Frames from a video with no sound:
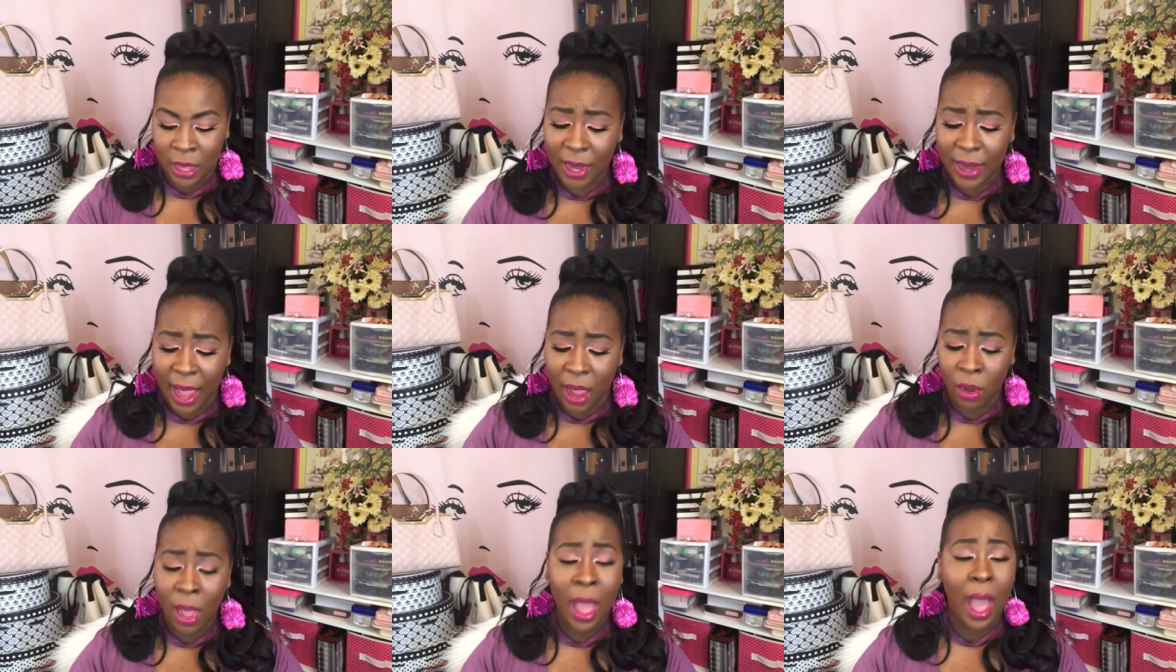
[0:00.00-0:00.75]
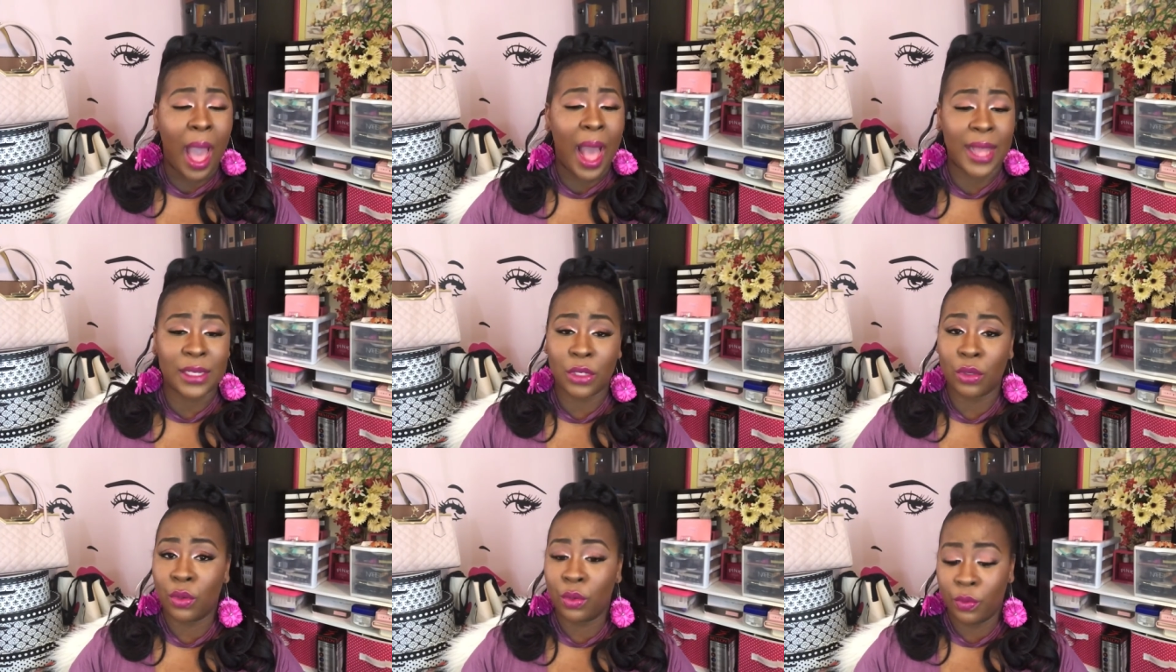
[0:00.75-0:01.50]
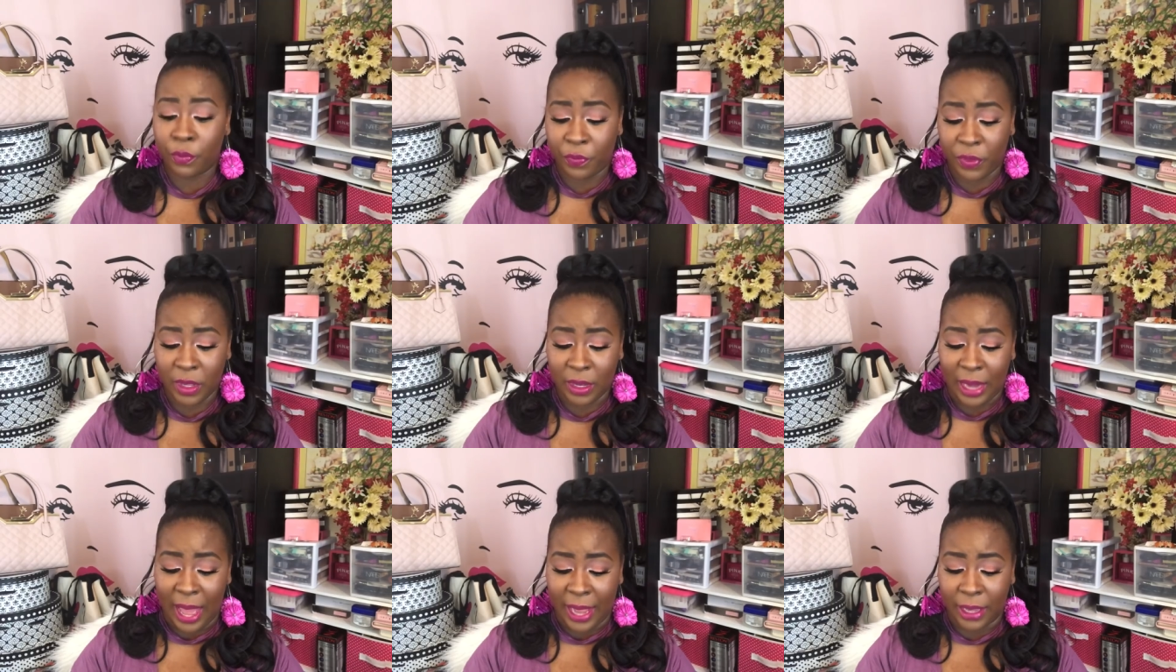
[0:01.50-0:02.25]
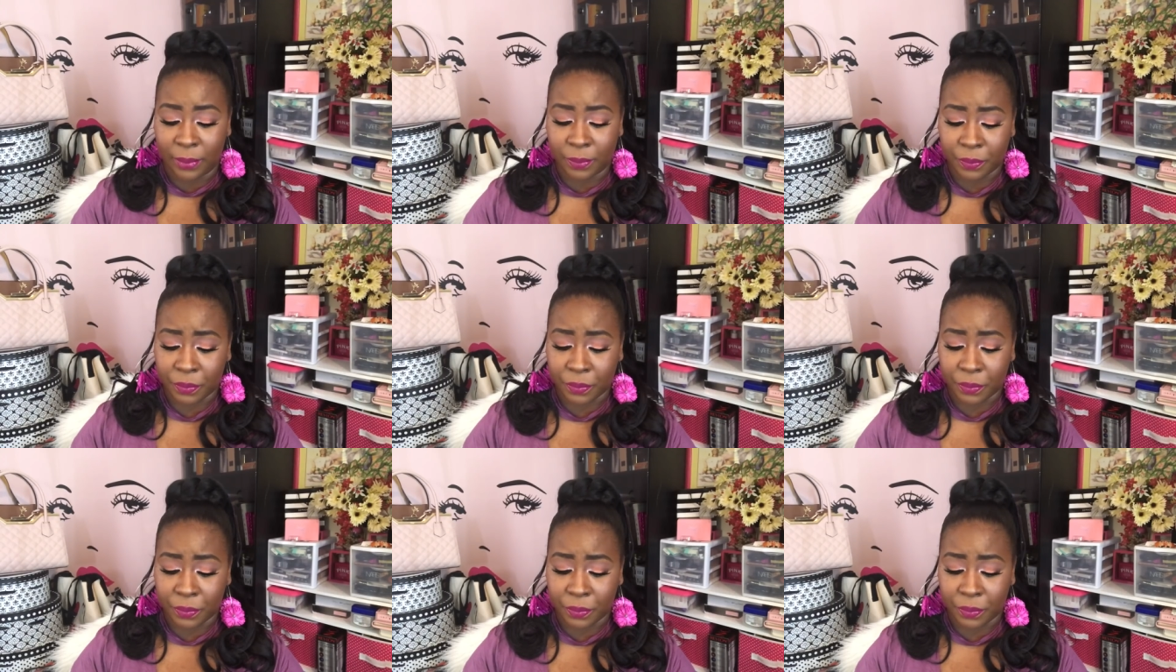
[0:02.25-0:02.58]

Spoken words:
Now, I do feel like